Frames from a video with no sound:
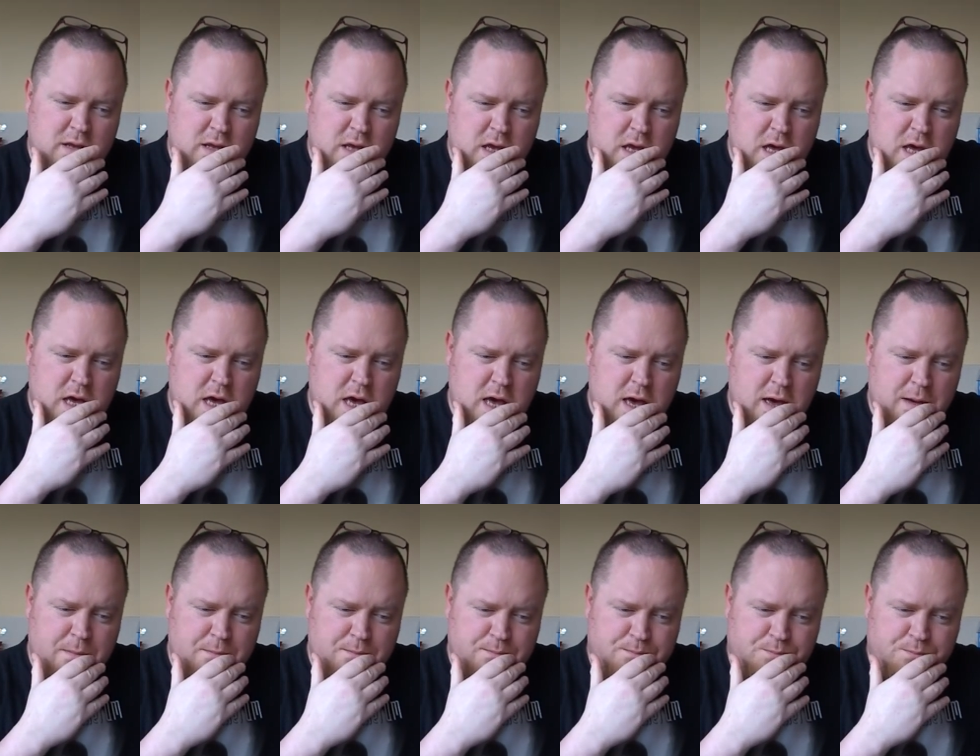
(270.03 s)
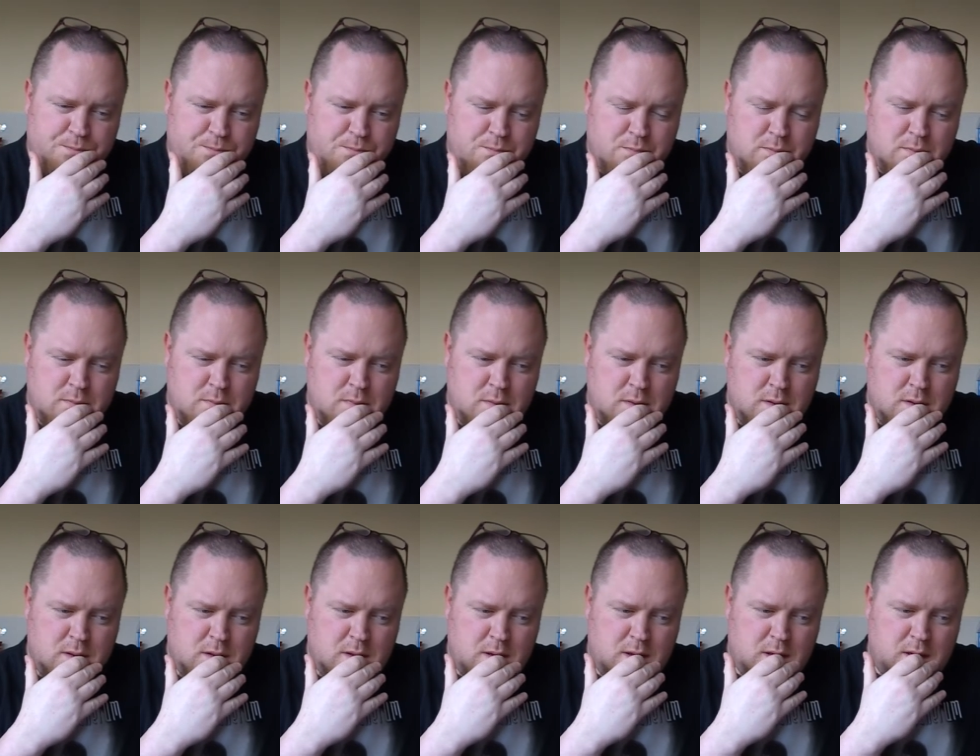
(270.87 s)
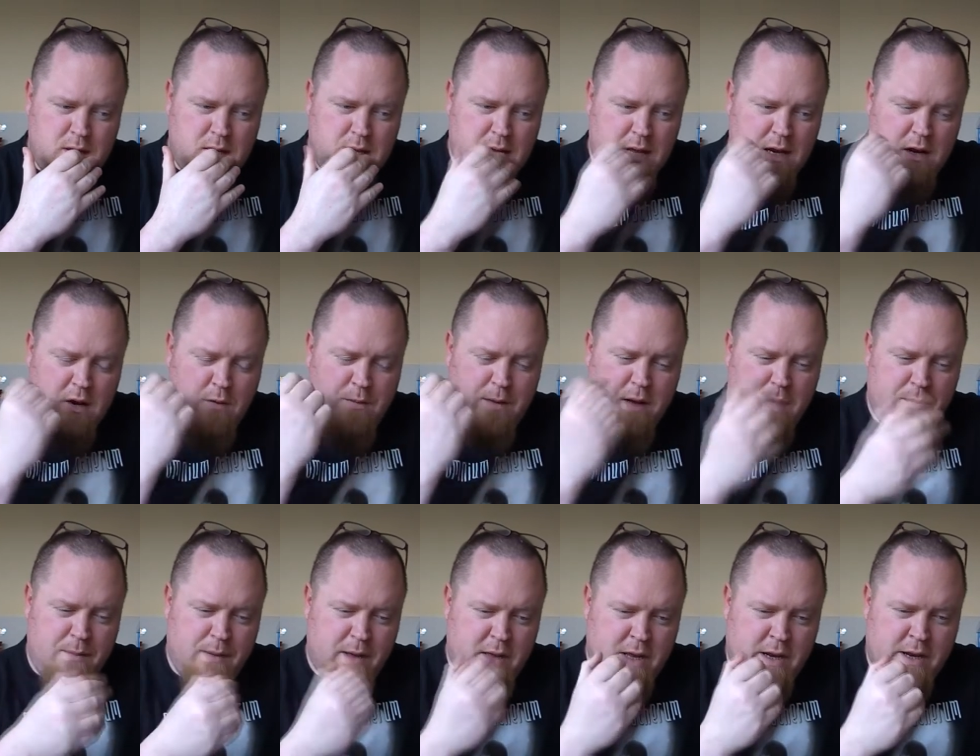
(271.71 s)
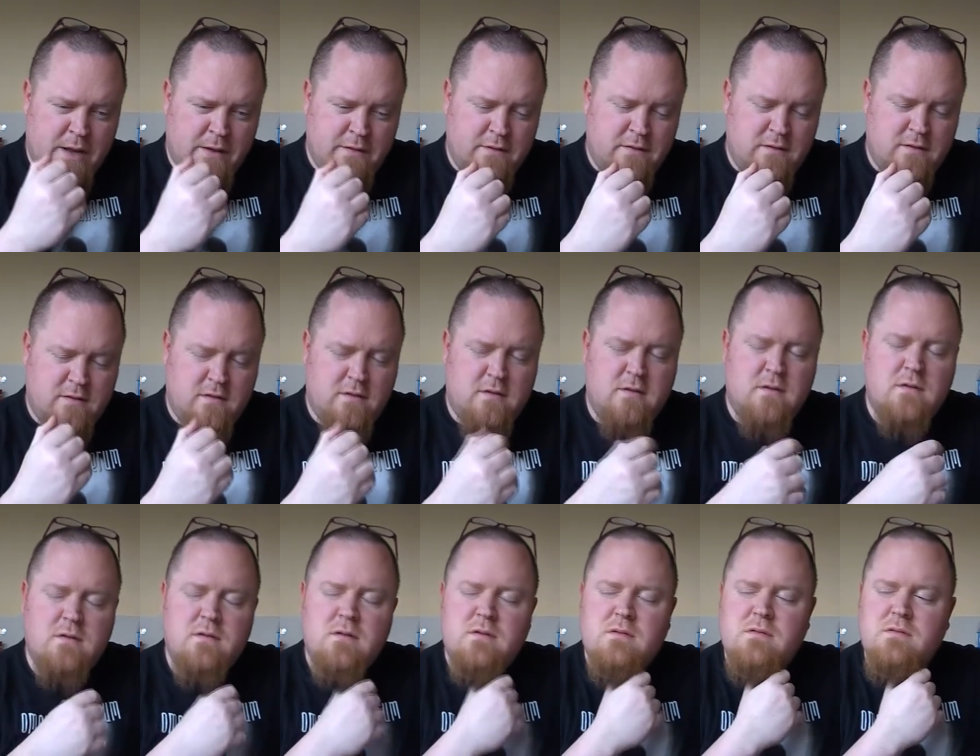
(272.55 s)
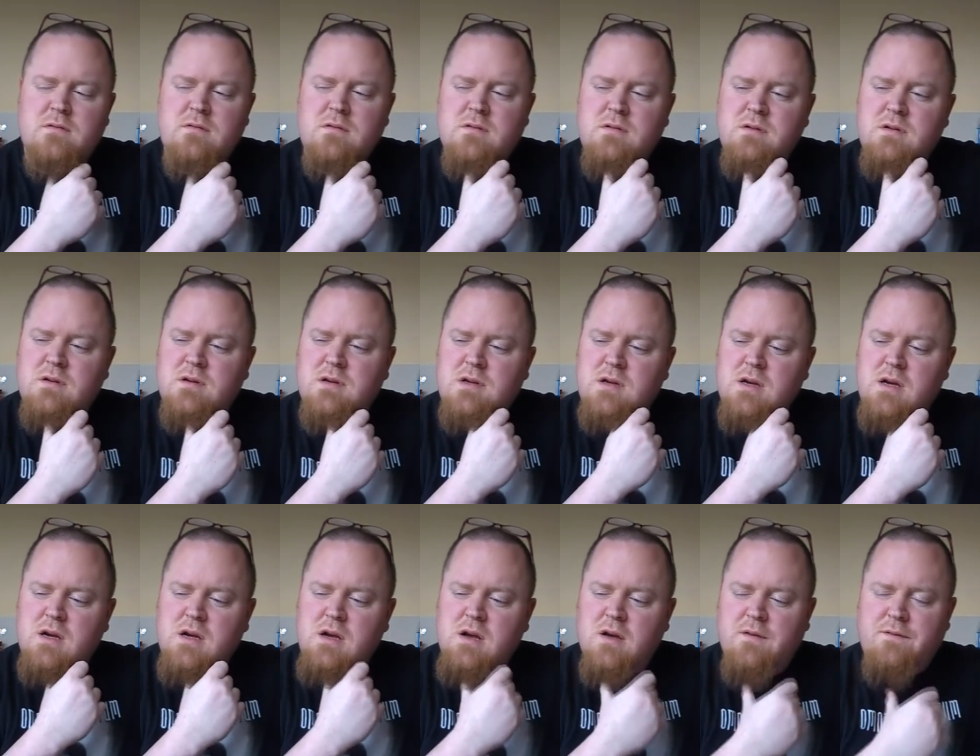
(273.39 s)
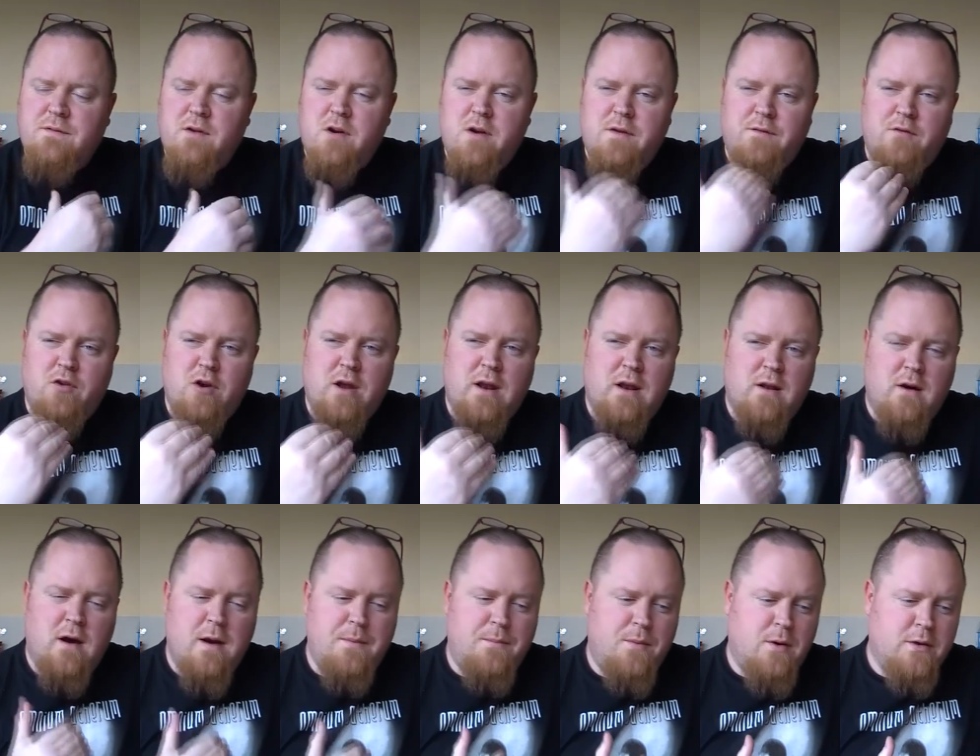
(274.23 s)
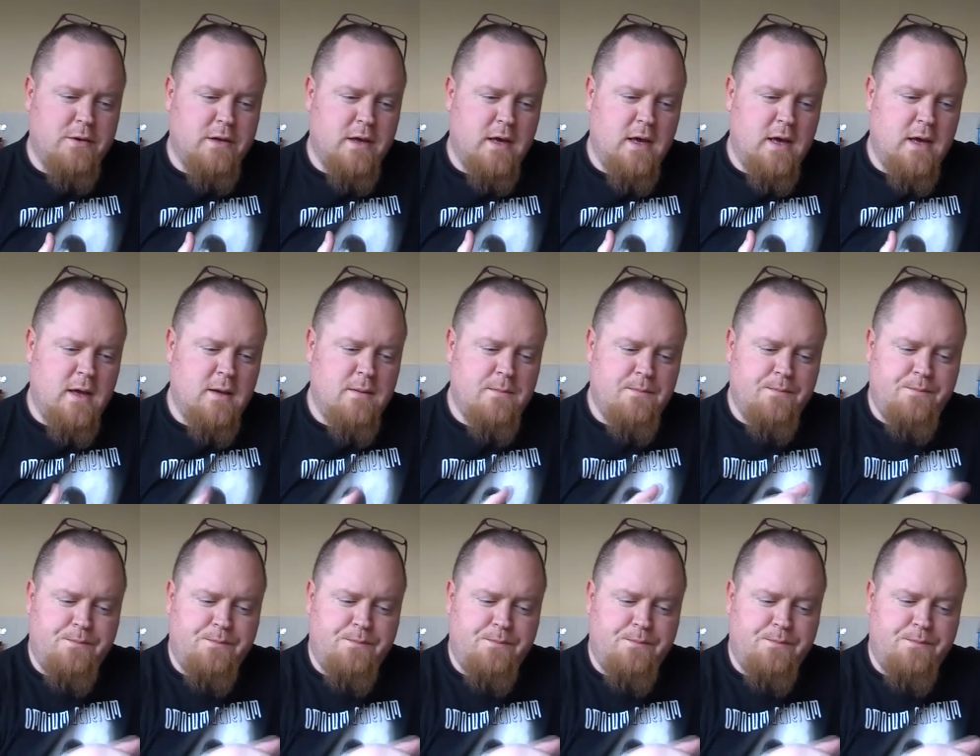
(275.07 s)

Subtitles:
A little bit of bitterness. A very, very light body.